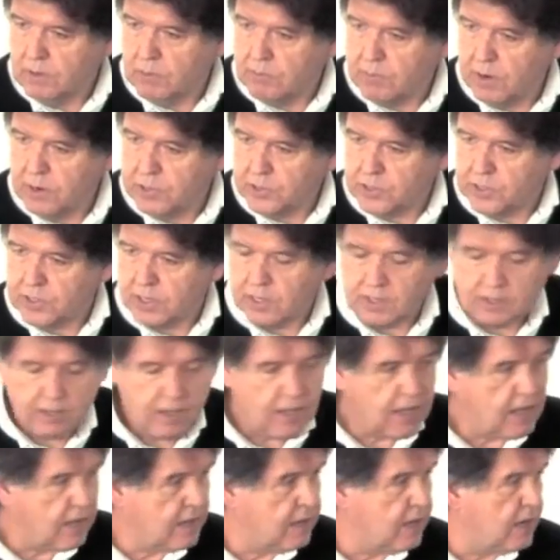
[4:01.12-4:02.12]
brochure.
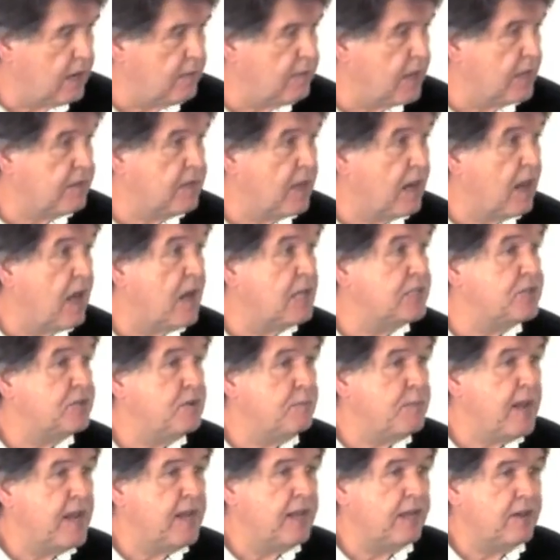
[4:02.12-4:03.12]
You know, I think the last
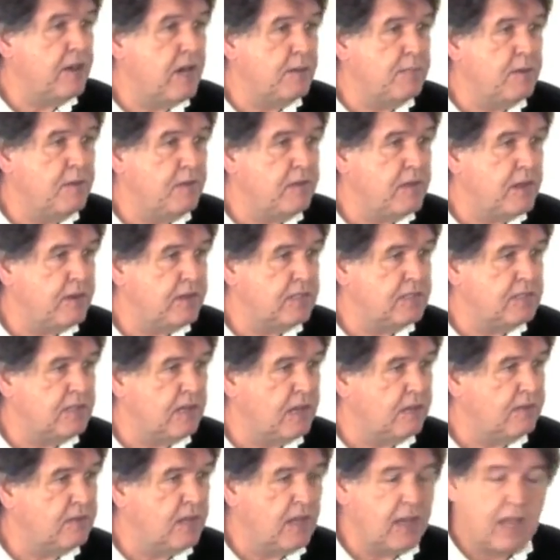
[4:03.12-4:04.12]
remaining urban theorist
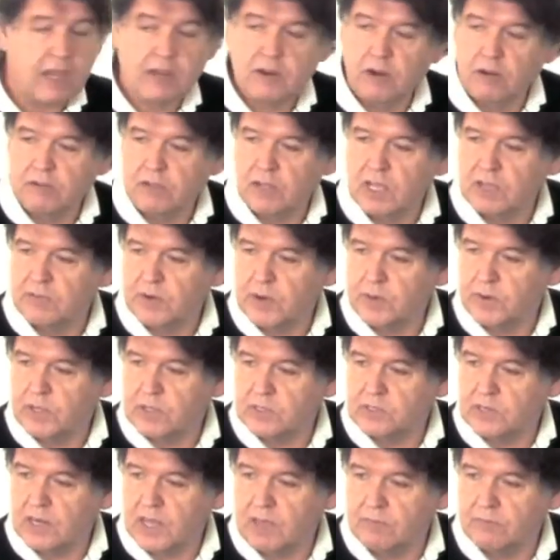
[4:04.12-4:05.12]
out there, I can't think of anyone
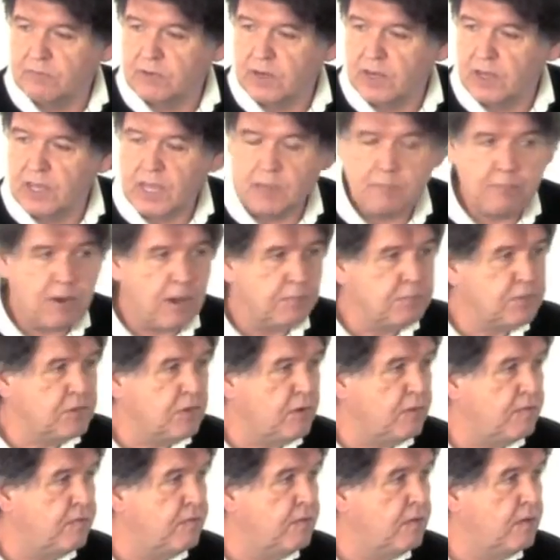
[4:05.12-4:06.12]
else left. You know, he pops
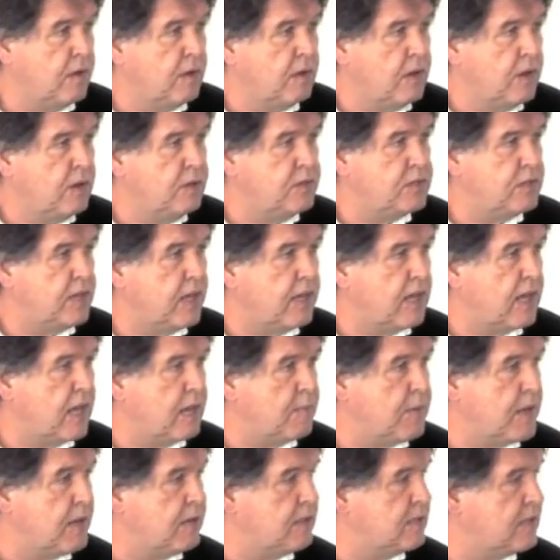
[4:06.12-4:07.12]
off. Who's thinking
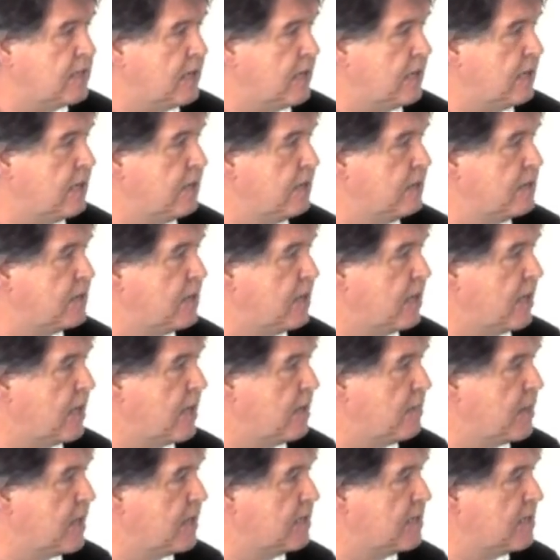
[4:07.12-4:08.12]
about
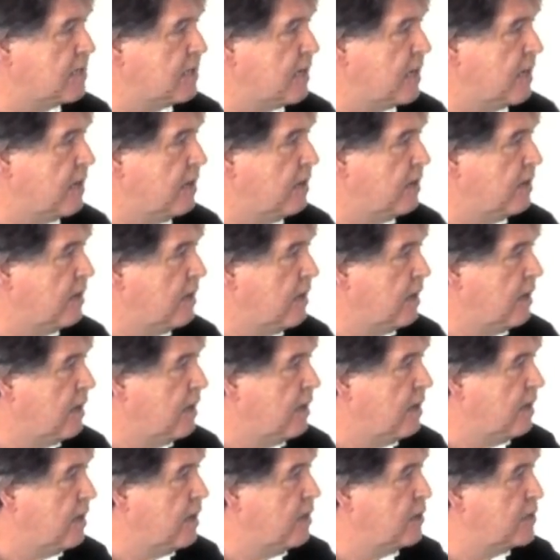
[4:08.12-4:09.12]
design?
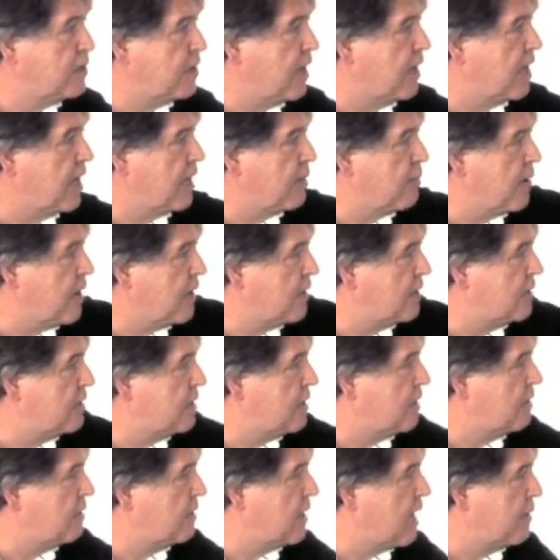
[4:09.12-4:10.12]
Now, who's thinking about
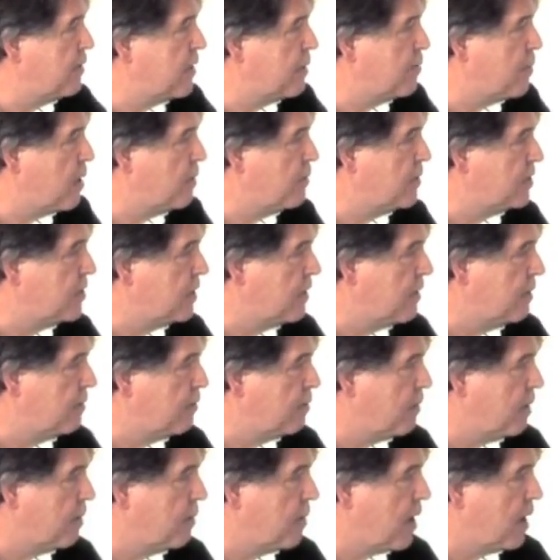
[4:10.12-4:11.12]
David
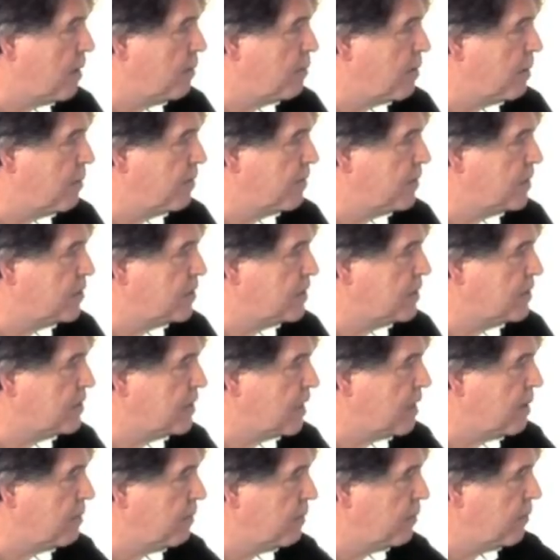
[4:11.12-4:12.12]
Abramovich's
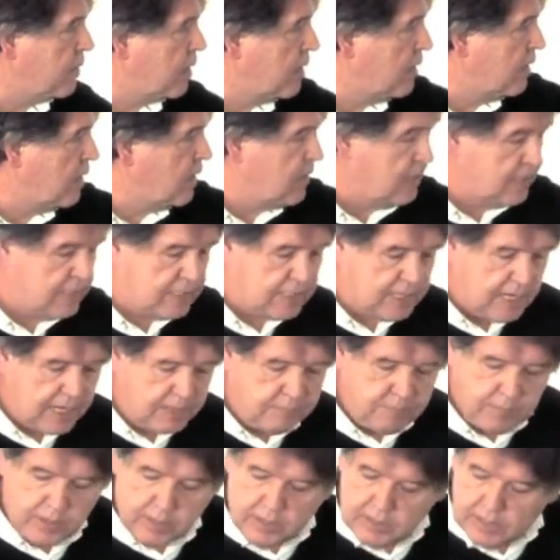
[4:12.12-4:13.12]

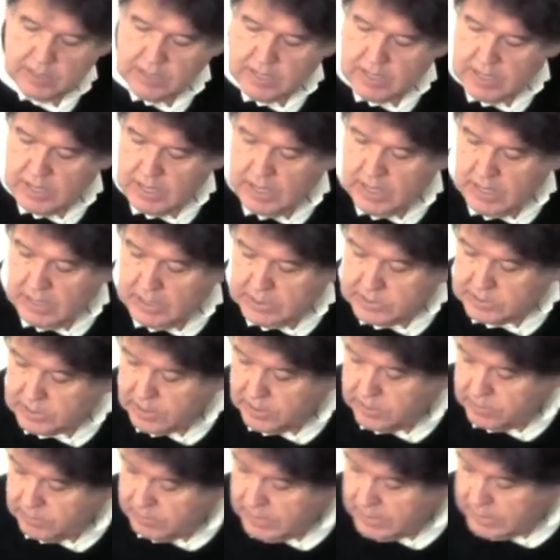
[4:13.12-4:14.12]
statement?
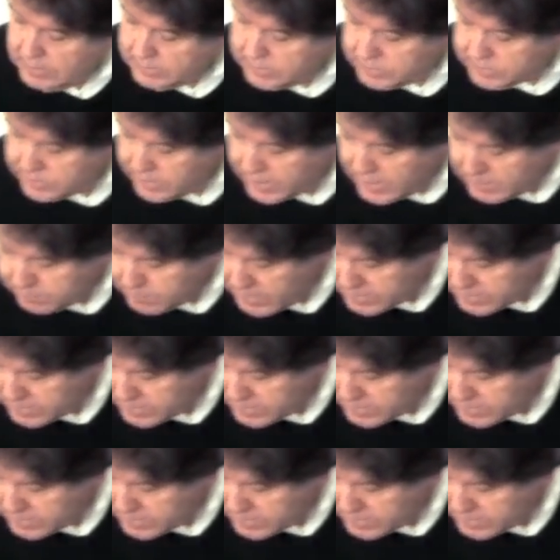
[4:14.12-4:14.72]
So just going